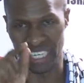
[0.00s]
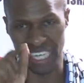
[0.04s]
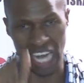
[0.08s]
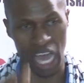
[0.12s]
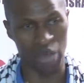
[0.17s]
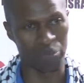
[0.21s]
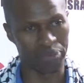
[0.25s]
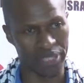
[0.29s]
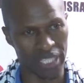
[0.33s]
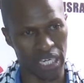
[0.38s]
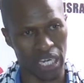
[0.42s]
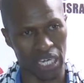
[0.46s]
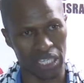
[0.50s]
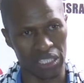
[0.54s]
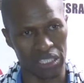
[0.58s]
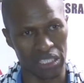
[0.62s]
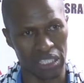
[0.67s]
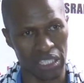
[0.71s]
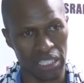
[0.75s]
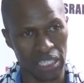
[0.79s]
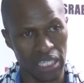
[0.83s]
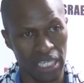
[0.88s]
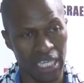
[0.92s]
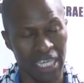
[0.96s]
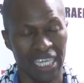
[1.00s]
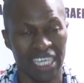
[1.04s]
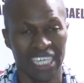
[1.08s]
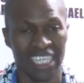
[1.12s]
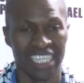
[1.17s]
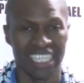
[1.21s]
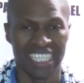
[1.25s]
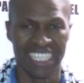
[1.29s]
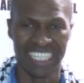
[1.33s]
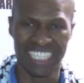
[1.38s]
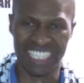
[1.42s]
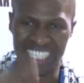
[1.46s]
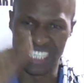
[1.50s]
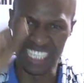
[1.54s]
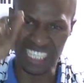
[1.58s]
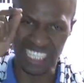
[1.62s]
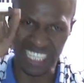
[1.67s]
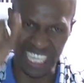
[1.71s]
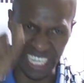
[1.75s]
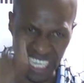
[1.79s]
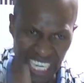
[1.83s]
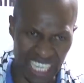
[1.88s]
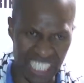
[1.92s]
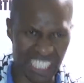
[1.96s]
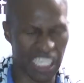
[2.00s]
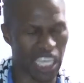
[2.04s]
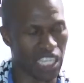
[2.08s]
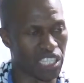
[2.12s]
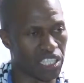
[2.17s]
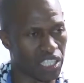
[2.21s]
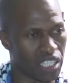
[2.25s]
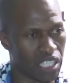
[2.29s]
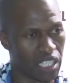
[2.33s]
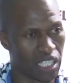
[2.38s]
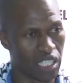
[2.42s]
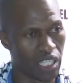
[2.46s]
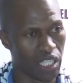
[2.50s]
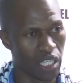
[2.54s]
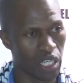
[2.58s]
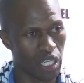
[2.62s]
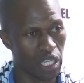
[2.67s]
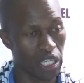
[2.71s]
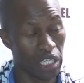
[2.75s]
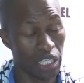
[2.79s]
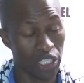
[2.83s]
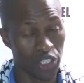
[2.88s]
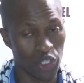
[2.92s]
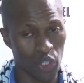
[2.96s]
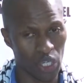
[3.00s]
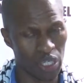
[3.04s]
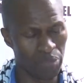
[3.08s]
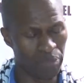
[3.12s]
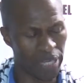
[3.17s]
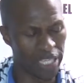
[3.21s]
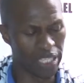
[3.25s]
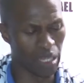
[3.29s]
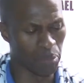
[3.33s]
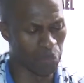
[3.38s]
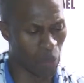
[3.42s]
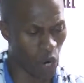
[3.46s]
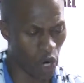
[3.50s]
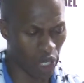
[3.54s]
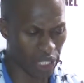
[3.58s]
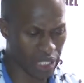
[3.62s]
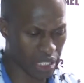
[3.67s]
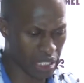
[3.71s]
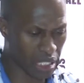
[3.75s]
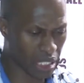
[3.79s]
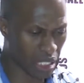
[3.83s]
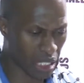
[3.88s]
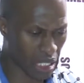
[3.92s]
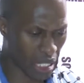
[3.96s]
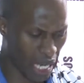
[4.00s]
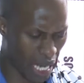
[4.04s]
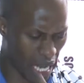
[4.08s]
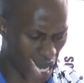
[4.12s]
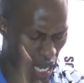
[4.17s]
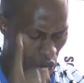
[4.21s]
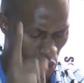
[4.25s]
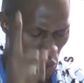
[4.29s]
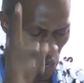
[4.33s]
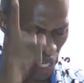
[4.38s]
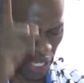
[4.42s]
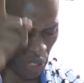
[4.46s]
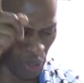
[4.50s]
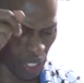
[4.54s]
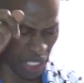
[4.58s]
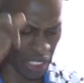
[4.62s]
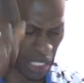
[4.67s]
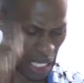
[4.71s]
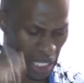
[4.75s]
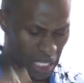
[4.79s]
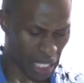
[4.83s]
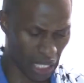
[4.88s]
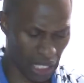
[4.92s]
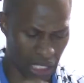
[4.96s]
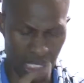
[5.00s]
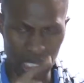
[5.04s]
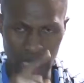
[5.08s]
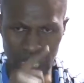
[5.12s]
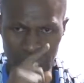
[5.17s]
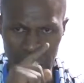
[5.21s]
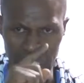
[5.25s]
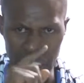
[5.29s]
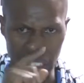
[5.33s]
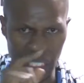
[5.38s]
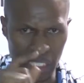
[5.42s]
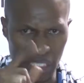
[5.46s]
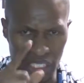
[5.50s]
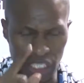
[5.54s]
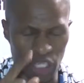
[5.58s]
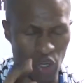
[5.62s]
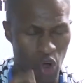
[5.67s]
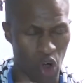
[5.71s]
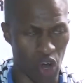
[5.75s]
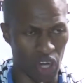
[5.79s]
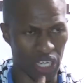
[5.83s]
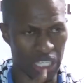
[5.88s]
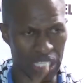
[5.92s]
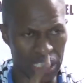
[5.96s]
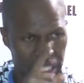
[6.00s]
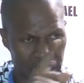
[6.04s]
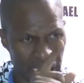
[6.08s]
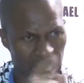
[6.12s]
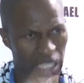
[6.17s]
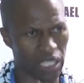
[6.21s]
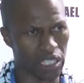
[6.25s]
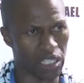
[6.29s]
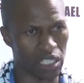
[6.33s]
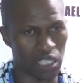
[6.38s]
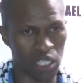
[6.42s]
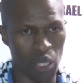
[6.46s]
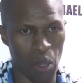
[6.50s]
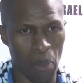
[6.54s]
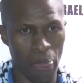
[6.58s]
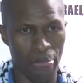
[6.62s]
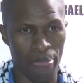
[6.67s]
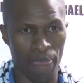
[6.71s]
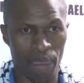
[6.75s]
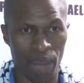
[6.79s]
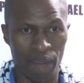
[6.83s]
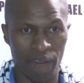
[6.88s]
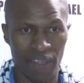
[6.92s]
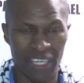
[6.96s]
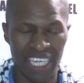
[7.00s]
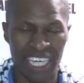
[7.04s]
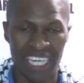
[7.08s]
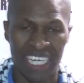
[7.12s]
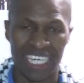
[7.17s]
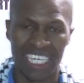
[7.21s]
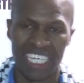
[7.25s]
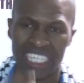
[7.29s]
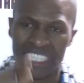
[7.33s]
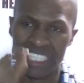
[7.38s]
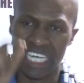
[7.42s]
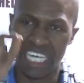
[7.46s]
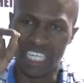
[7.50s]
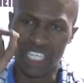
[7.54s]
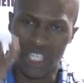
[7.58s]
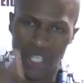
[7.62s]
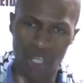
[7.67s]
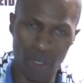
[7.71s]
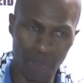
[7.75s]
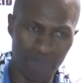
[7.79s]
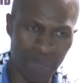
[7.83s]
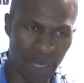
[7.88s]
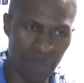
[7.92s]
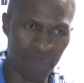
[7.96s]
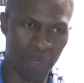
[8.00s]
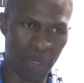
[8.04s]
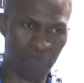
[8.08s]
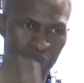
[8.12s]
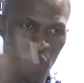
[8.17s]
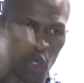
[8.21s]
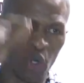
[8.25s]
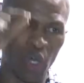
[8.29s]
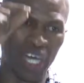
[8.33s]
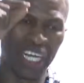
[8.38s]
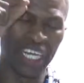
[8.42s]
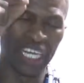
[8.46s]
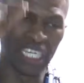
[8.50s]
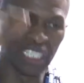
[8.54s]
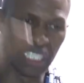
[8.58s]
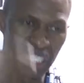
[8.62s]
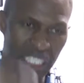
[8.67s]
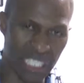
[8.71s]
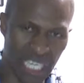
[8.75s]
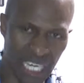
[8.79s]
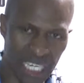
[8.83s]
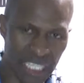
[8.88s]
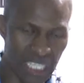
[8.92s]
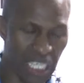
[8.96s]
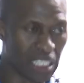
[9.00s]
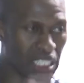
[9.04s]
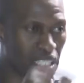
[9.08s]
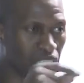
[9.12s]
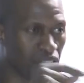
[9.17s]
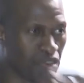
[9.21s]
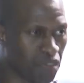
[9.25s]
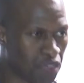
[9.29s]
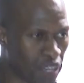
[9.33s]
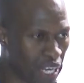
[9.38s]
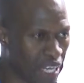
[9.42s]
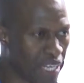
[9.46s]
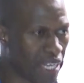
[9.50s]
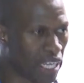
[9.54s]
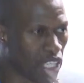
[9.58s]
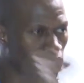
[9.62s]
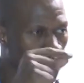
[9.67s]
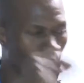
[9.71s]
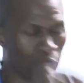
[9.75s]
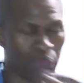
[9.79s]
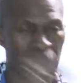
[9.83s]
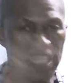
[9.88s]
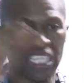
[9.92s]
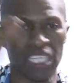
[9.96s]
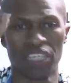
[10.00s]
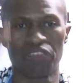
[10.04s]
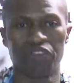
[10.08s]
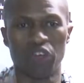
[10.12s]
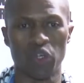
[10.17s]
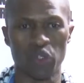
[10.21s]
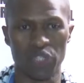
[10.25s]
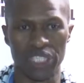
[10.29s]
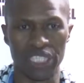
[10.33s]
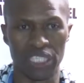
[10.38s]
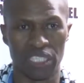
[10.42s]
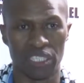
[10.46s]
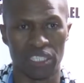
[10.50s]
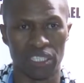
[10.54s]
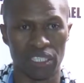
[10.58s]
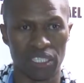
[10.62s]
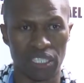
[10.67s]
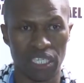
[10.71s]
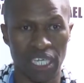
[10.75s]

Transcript: and abstract. It is the essence. Solly made a point when he was addressing at the City Hall. He said, the Cuban people, when they say they defend the Cuban Revolution,